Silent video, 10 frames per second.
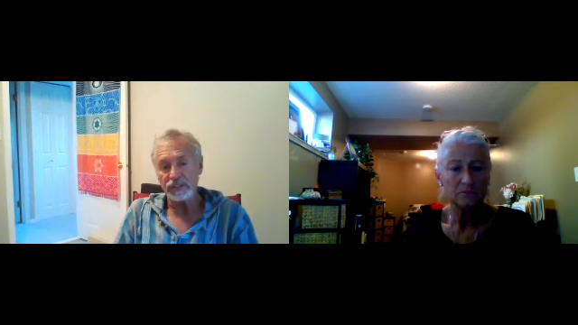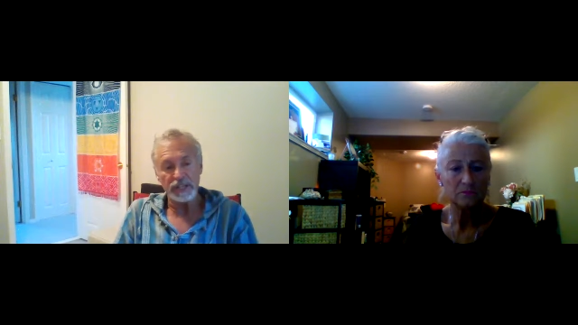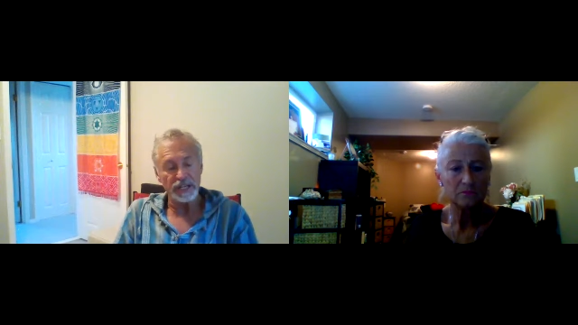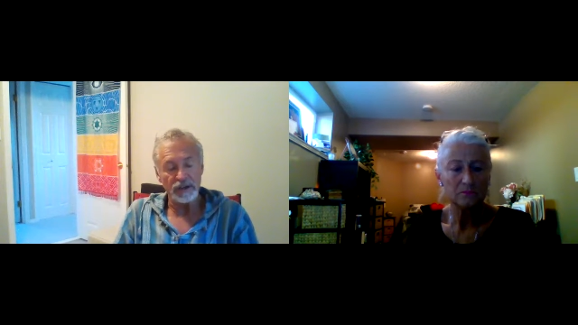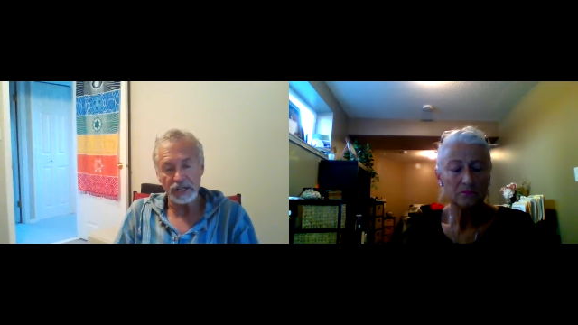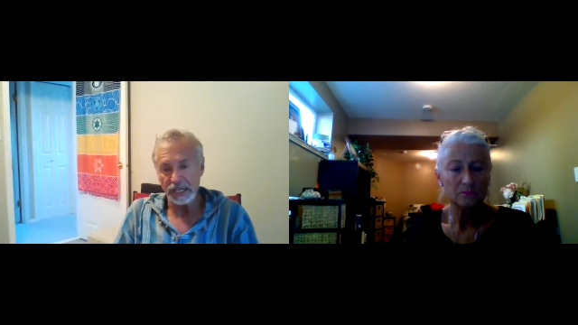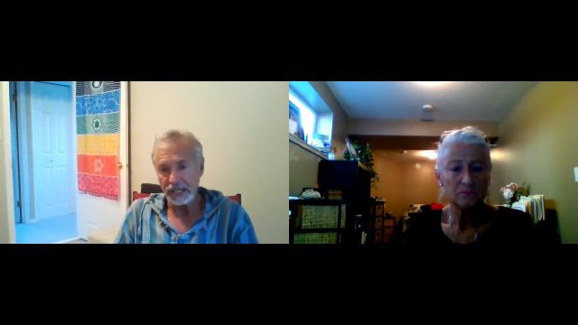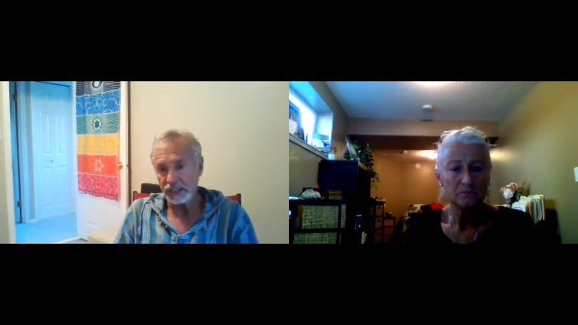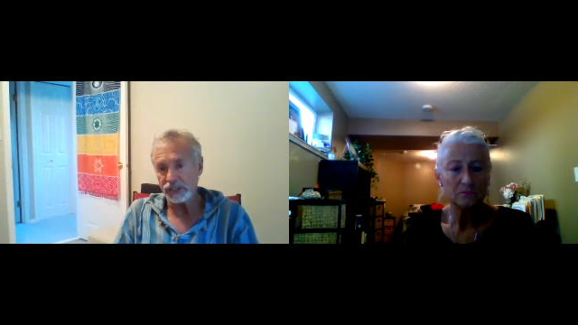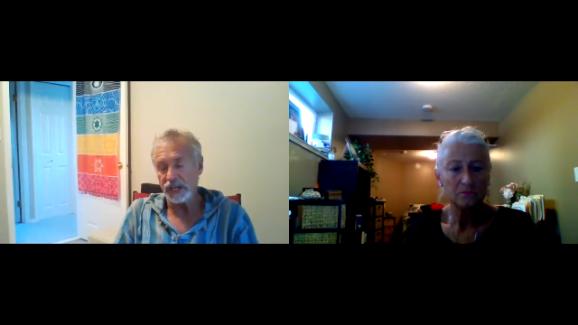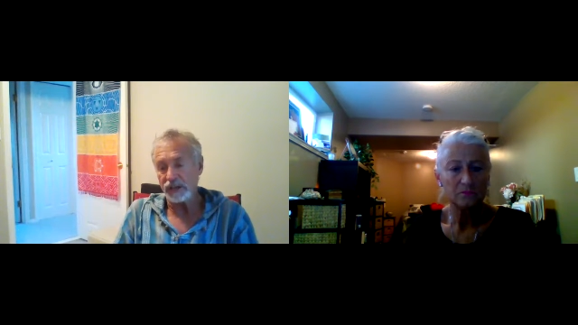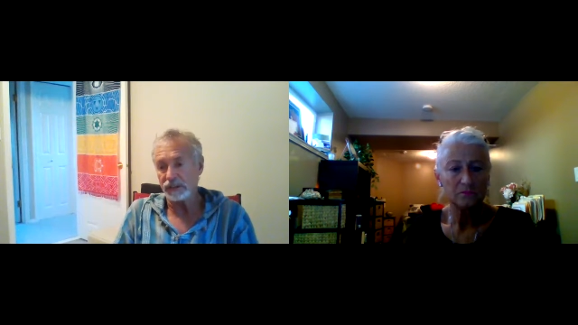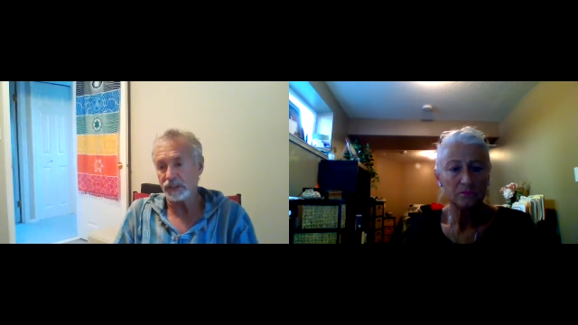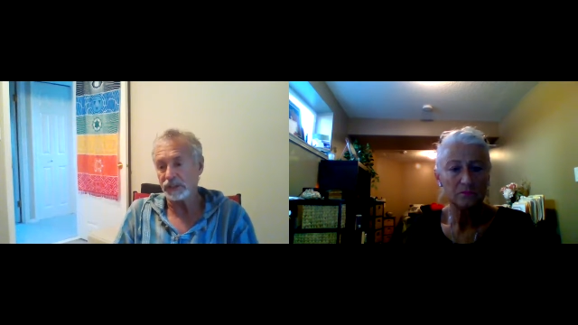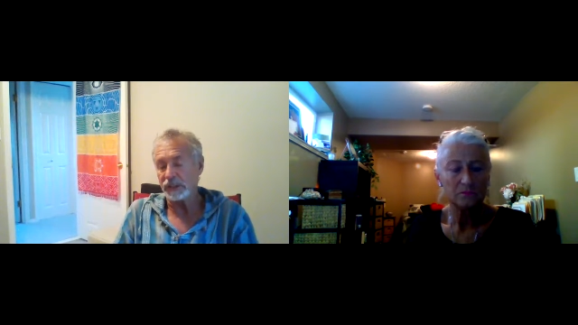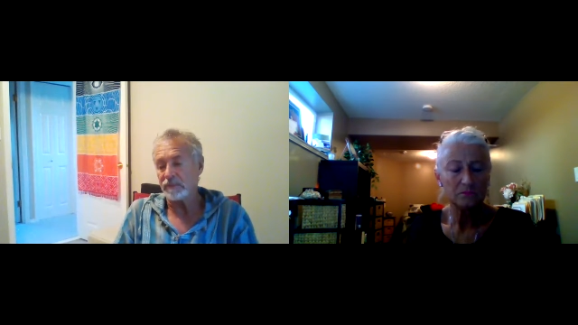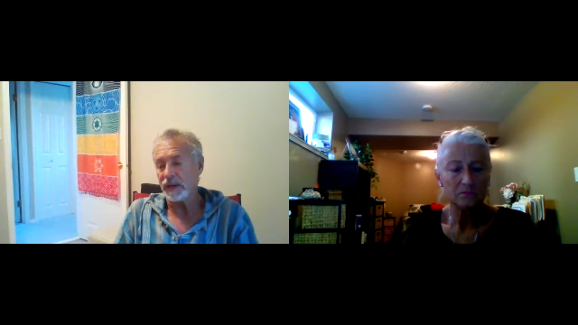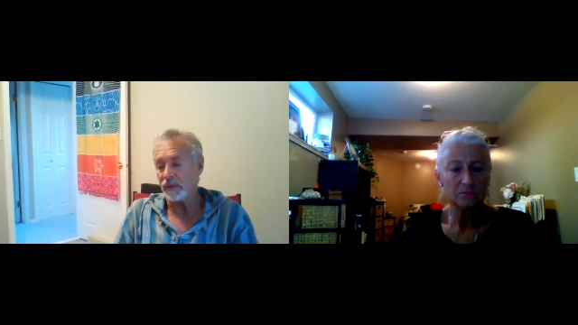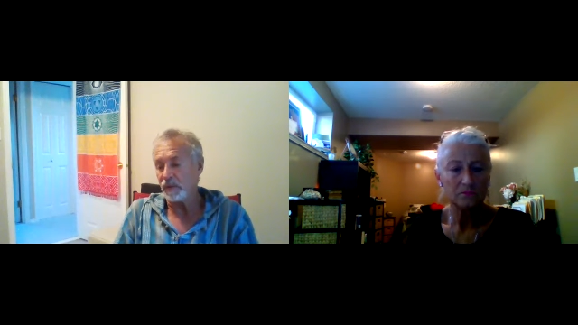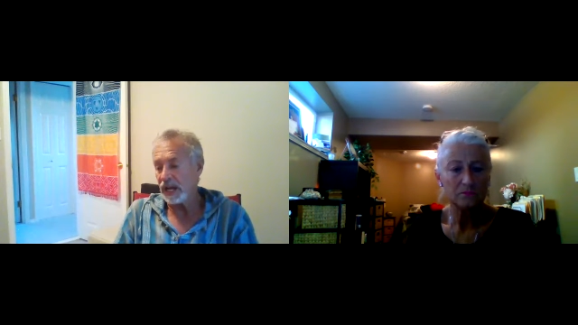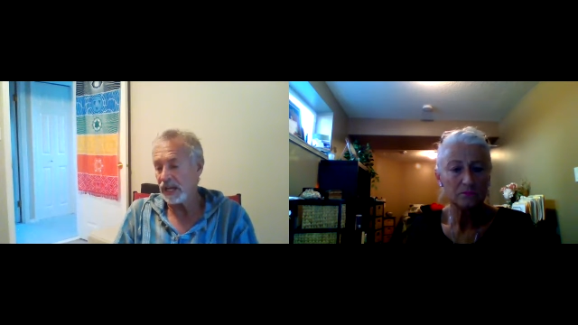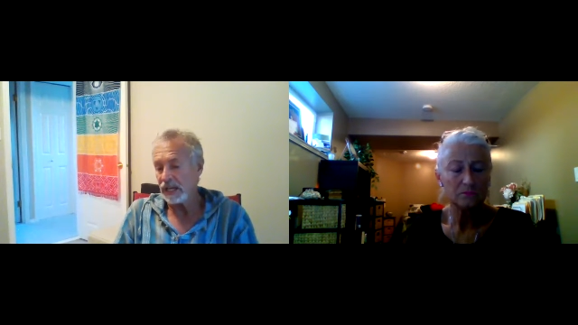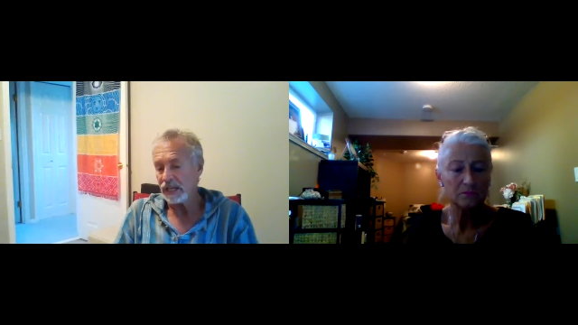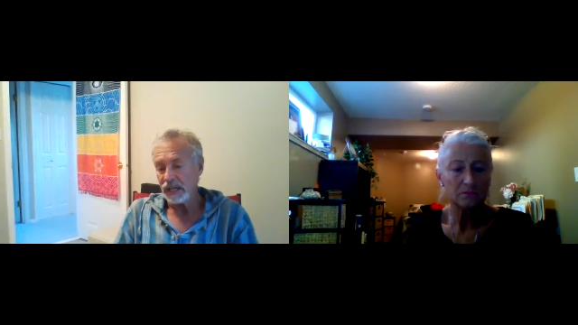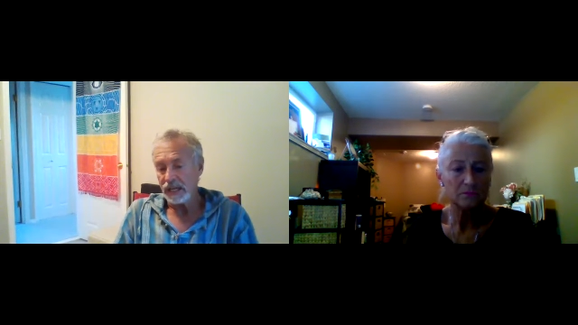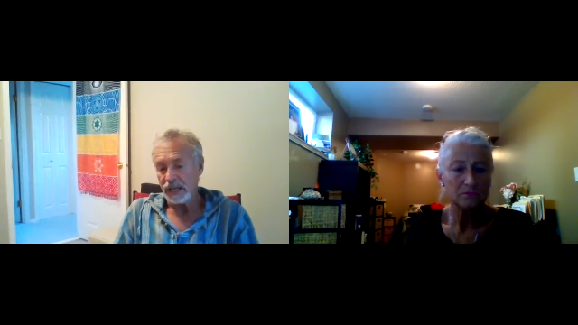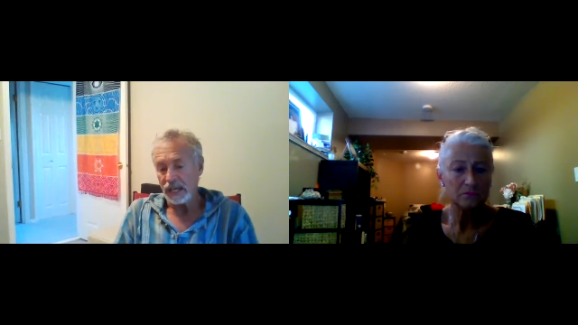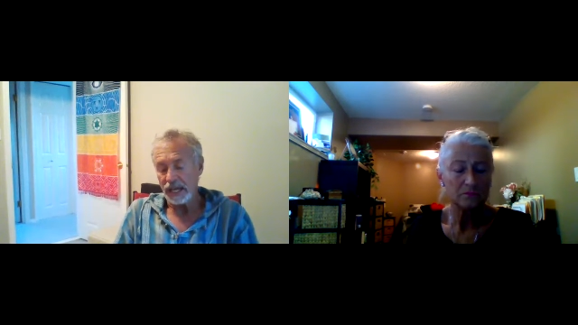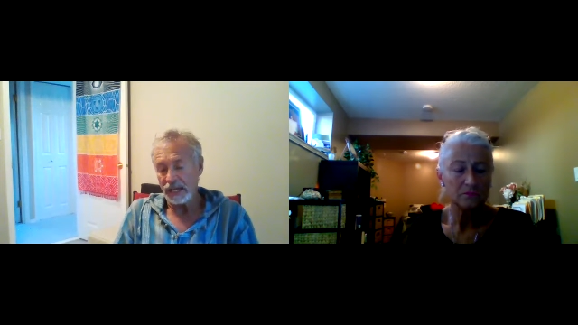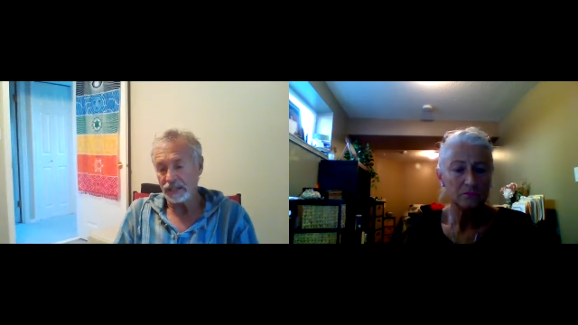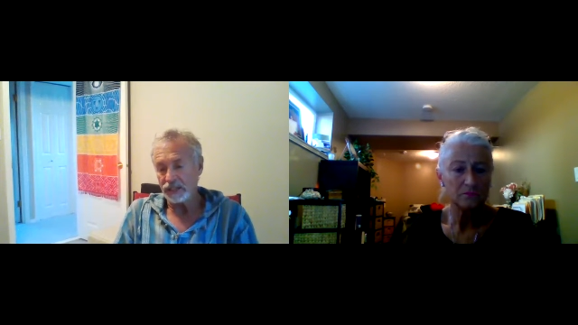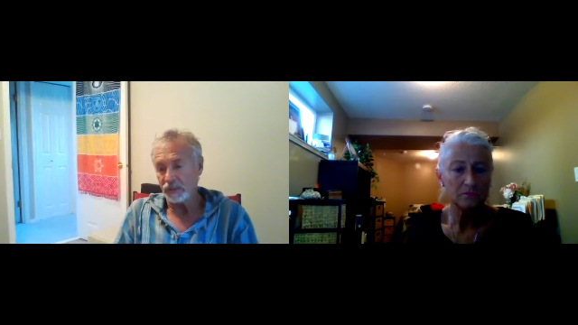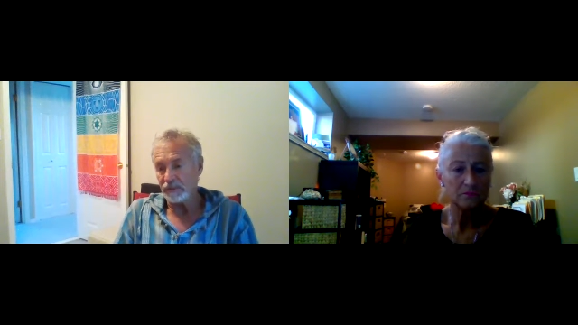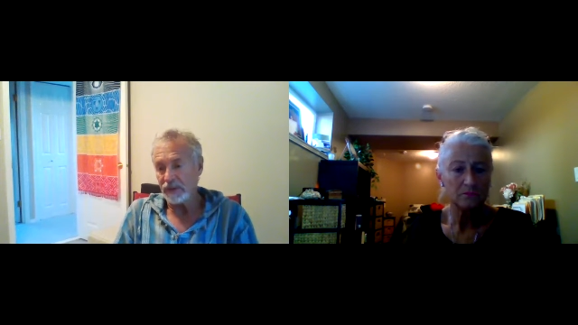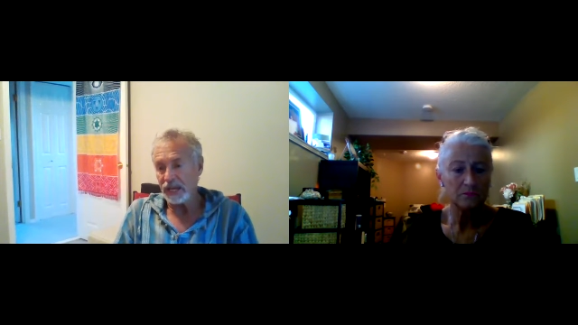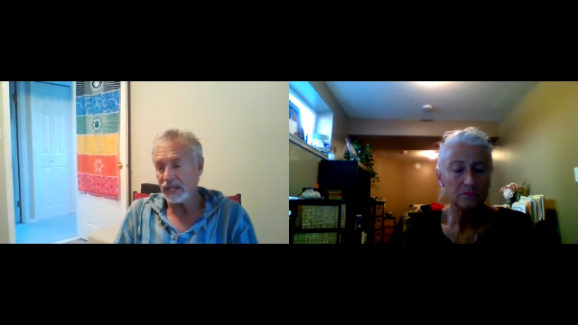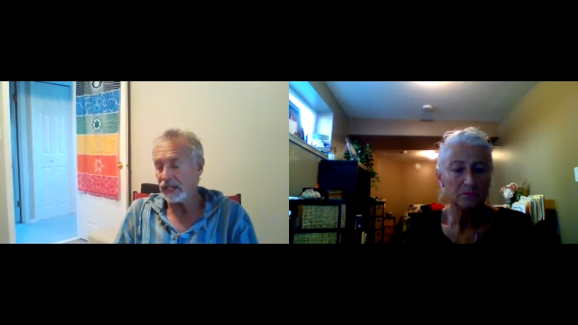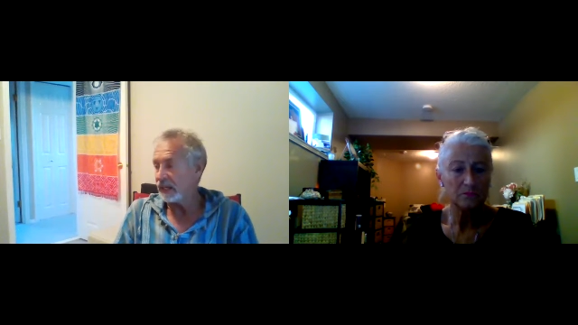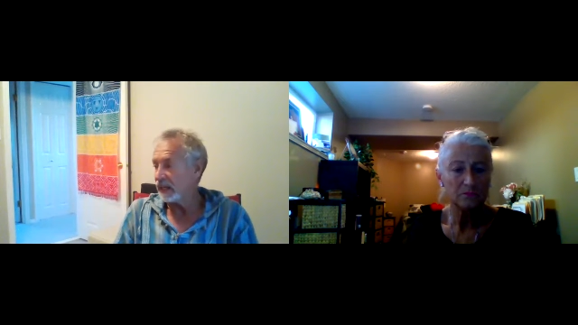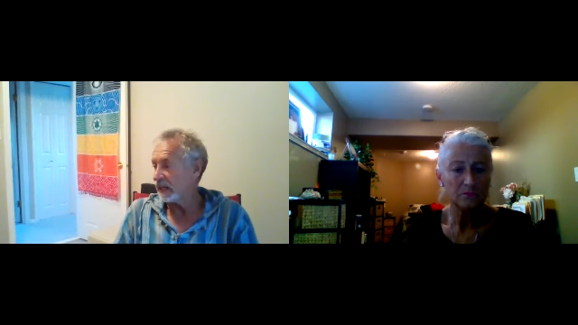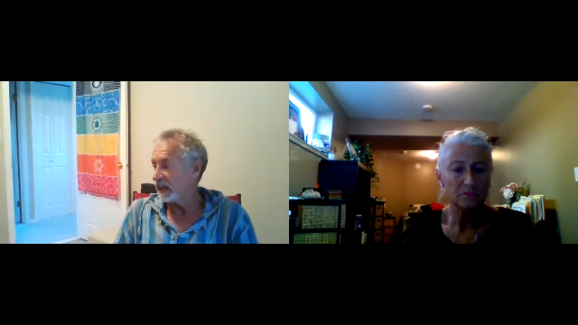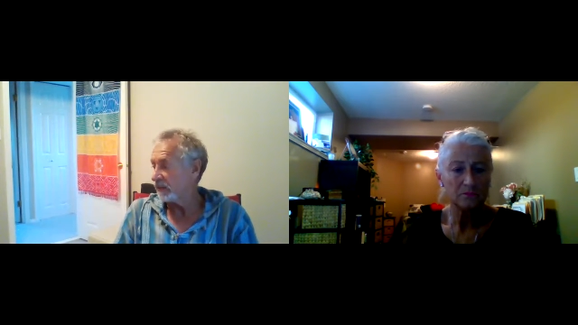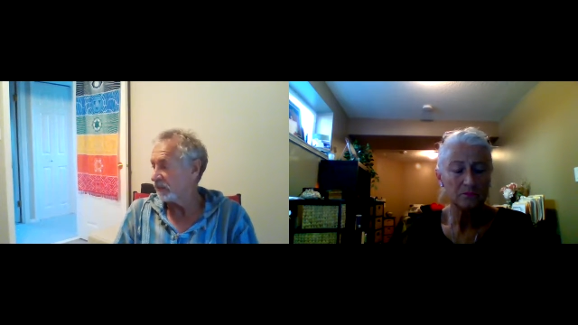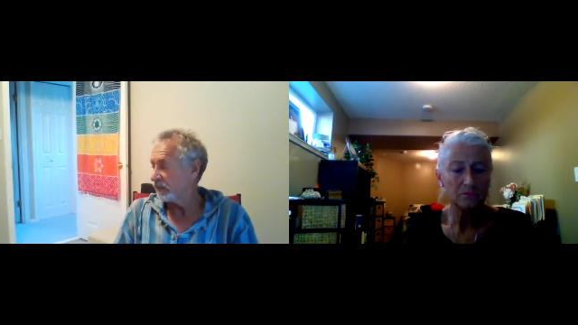Speaker 1: take on any challenge that's come my way, and to remain uh,